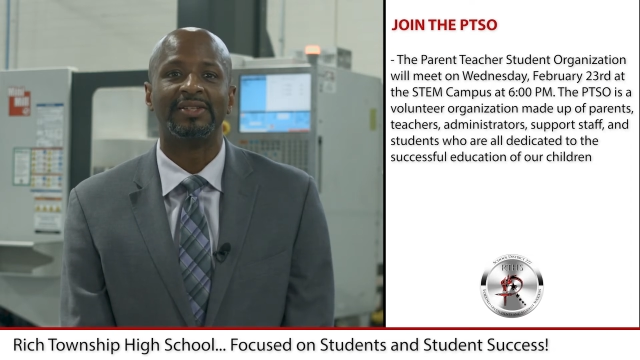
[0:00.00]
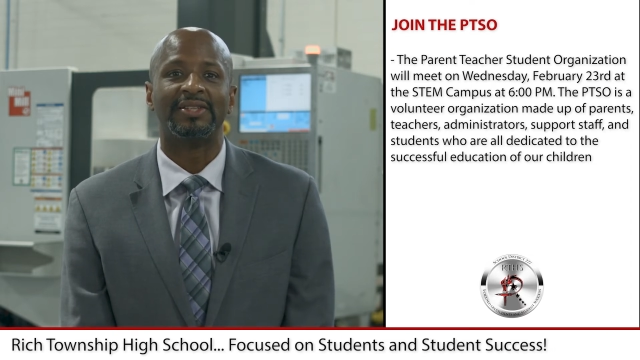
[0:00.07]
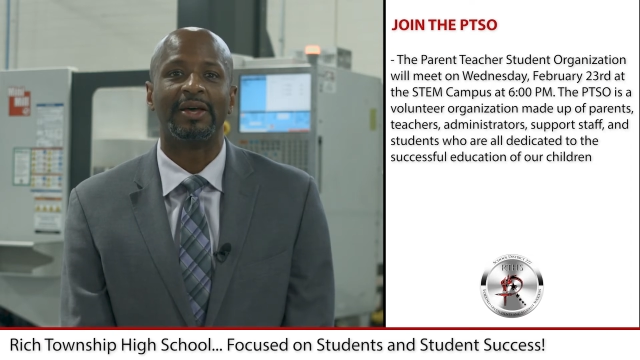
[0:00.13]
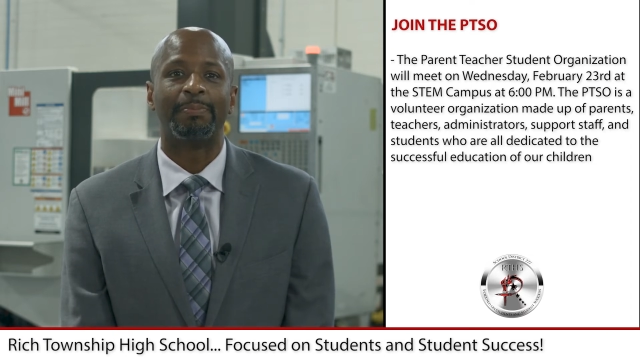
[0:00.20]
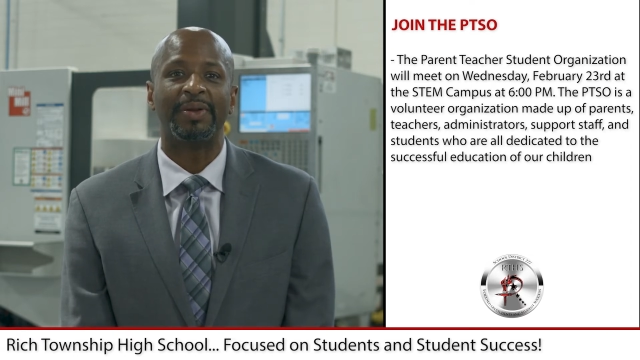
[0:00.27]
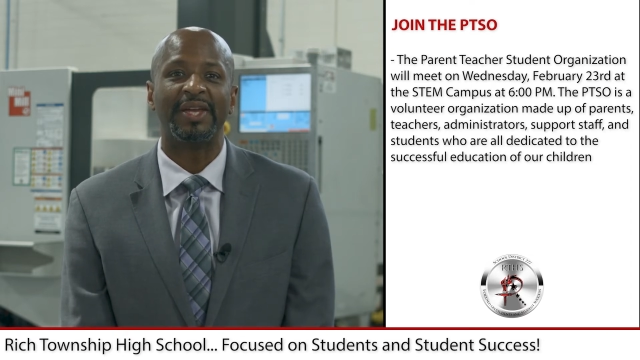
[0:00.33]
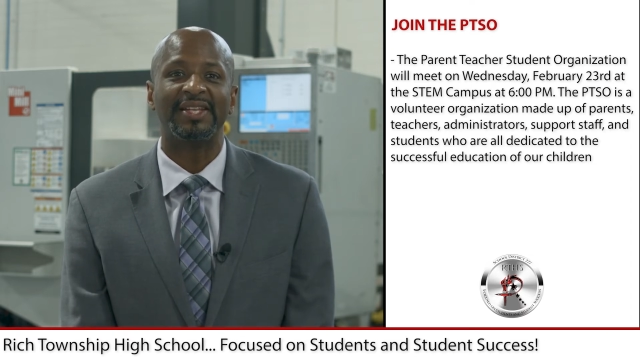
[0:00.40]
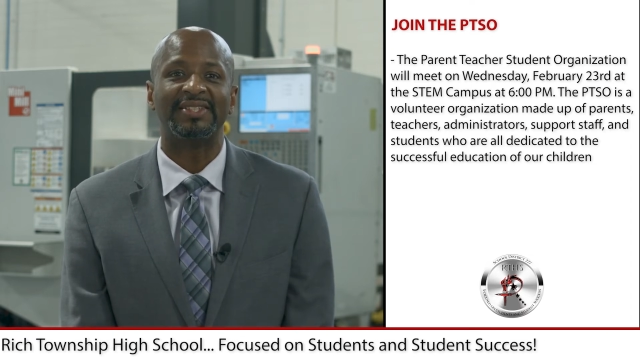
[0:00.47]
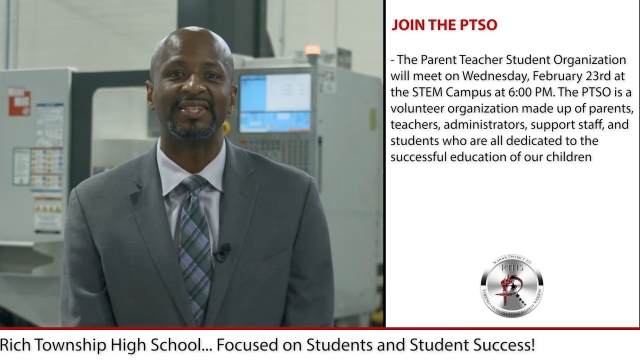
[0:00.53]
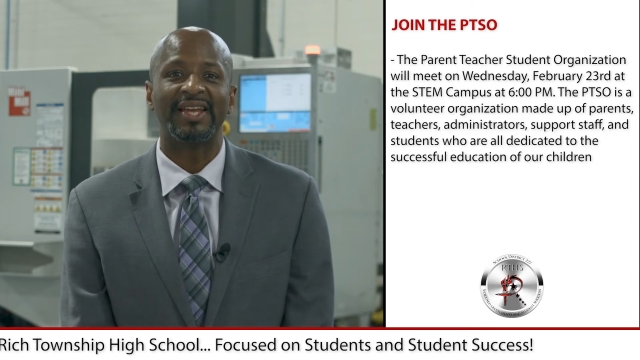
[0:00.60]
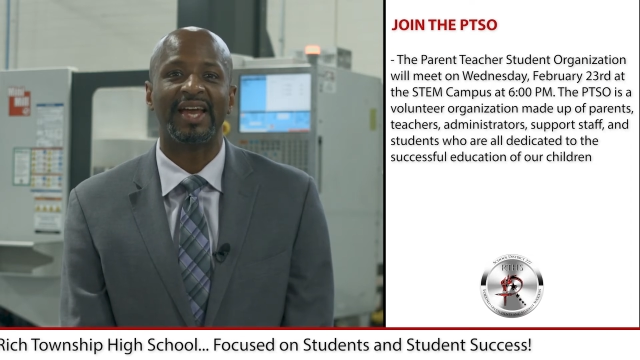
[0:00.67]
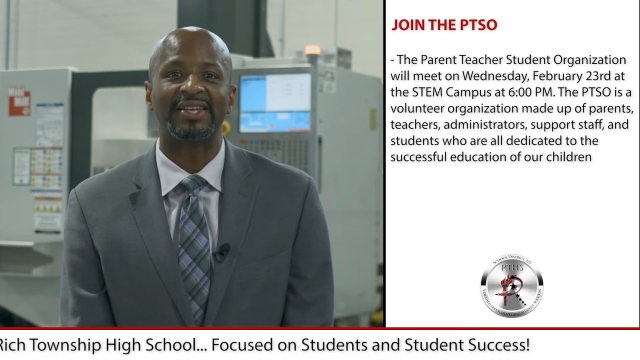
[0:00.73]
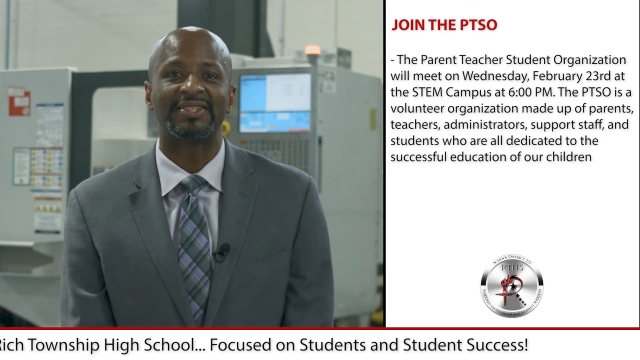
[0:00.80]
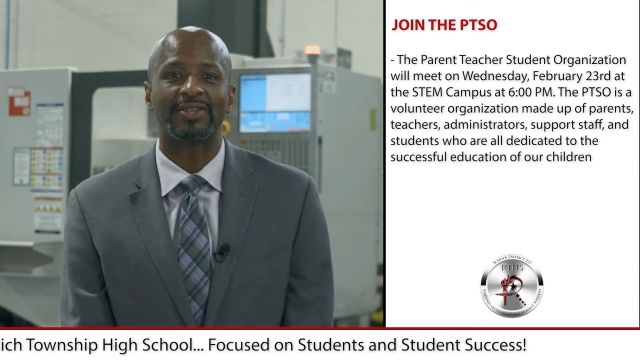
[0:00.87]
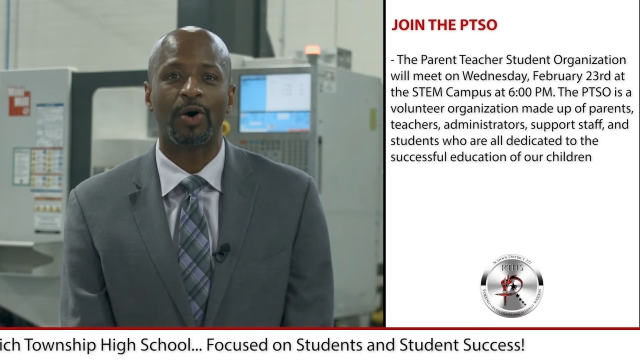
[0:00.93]
the
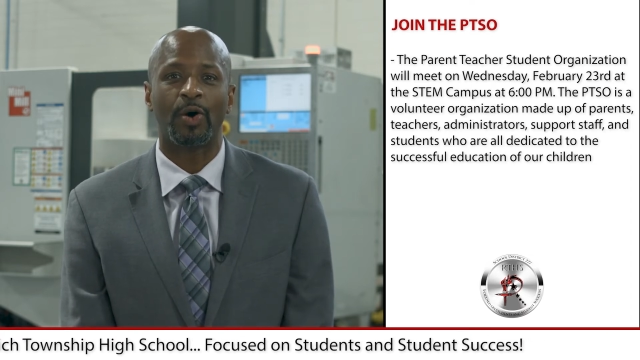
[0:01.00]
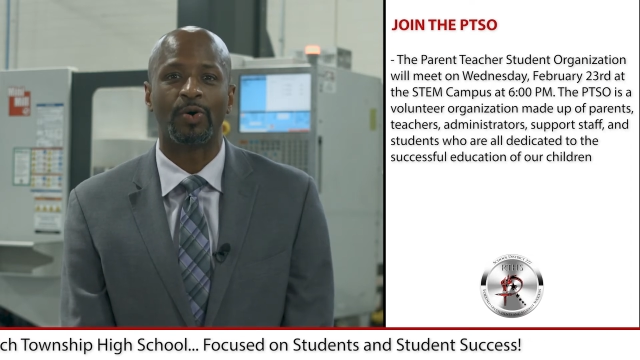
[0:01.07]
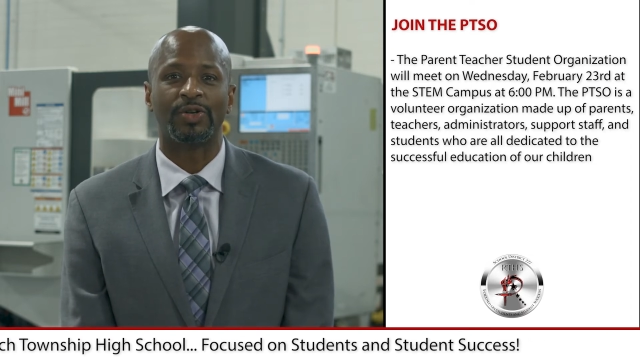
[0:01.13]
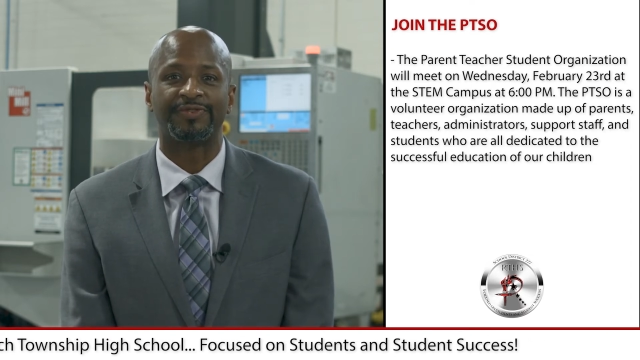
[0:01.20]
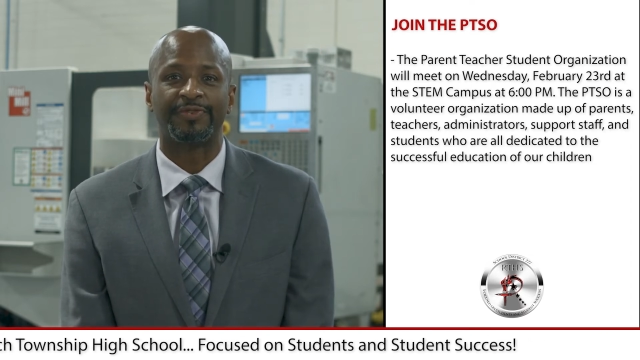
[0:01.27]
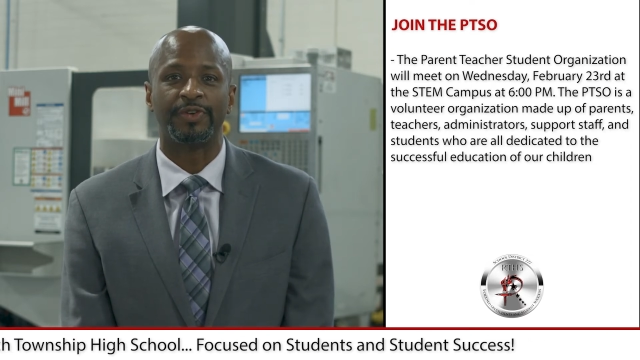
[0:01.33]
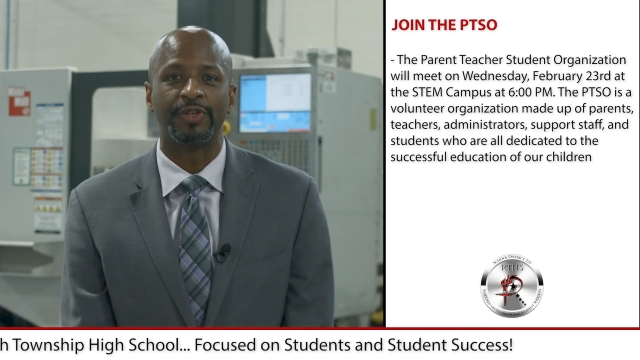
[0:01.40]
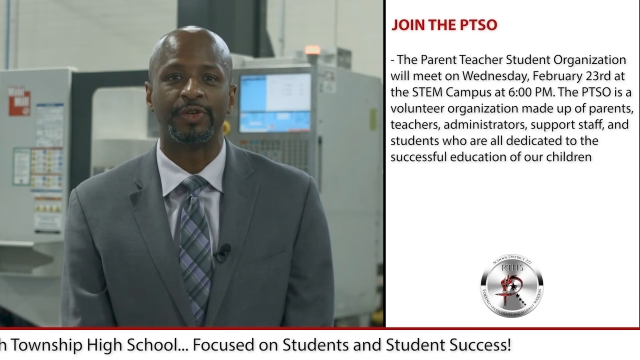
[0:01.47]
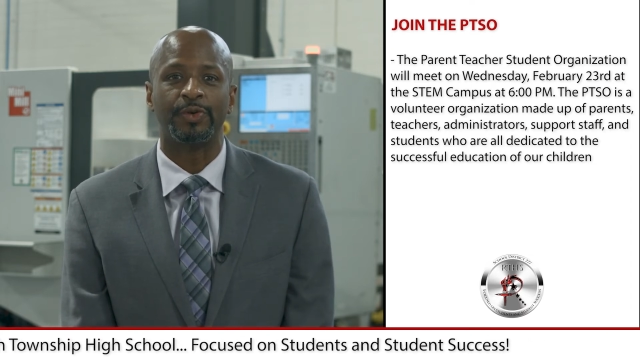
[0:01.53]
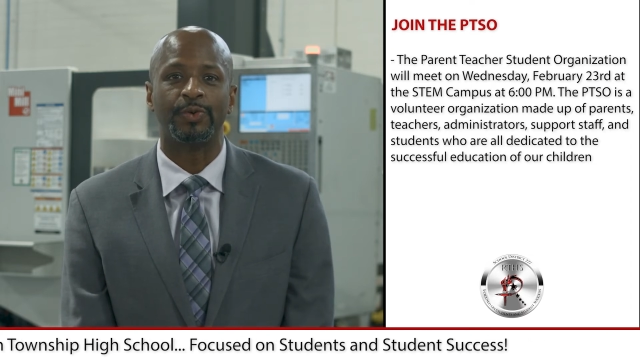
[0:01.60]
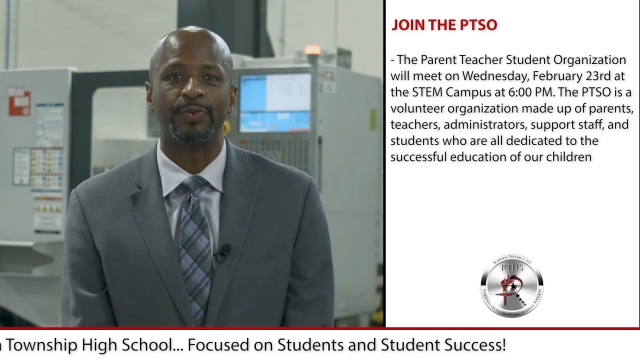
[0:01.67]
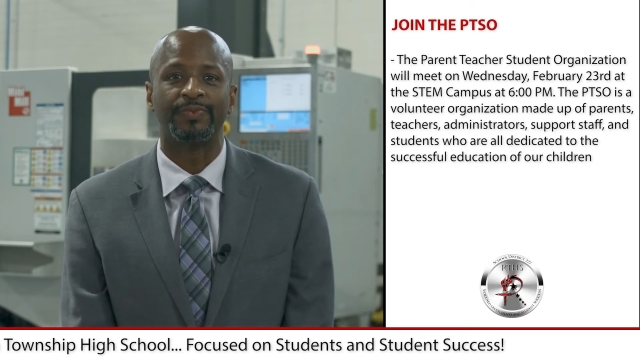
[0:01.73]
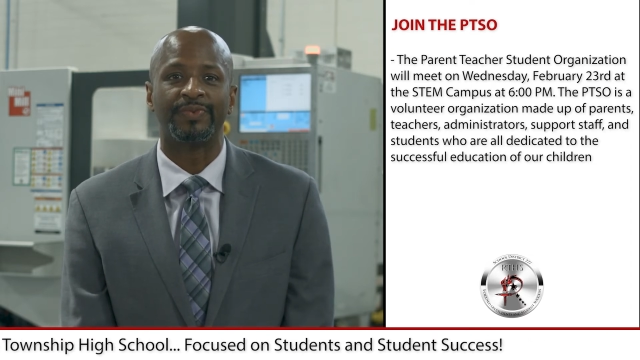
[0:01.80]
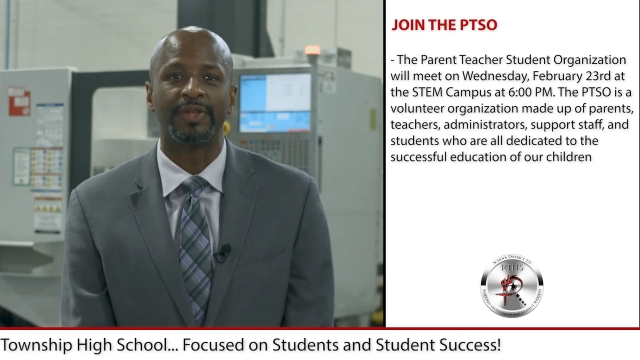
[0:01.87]
PTSO is for you.